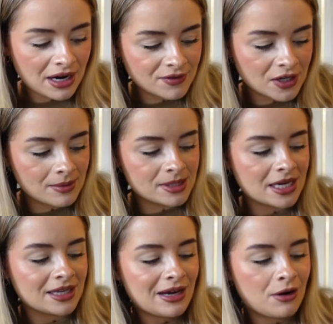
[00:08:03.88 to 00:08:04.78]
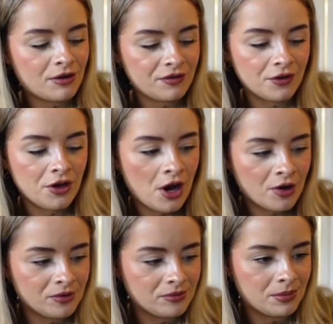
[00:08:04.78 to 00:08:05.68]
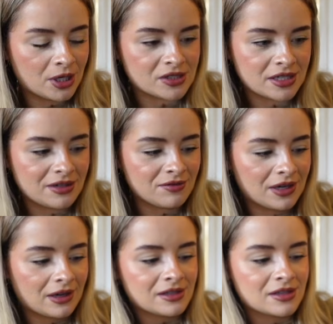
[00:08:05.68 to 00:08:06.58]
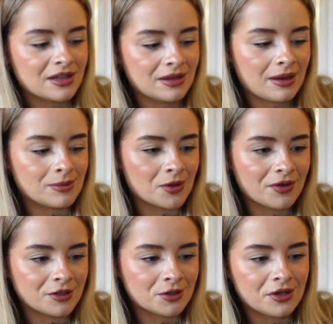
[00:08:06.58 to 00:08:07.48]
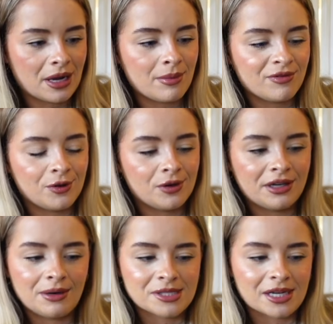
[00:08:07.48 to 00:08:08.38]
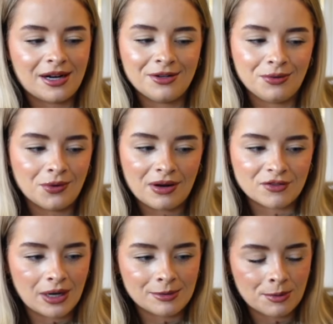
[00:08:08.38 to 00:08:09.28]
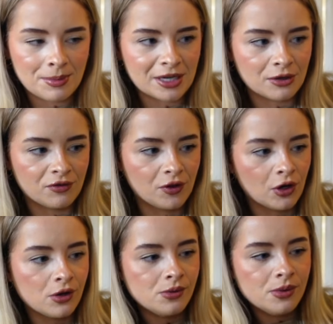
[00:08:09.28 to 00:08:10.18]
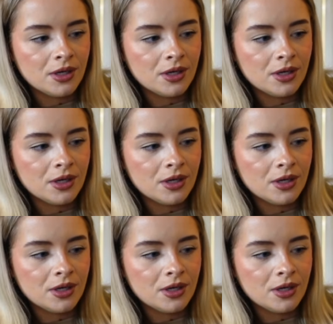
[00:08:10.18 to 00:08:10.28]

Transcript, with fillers: I have time to take that off? No, because I didn't realise that that was on there until the night before, and I was like, I do not have time to be picking off glue.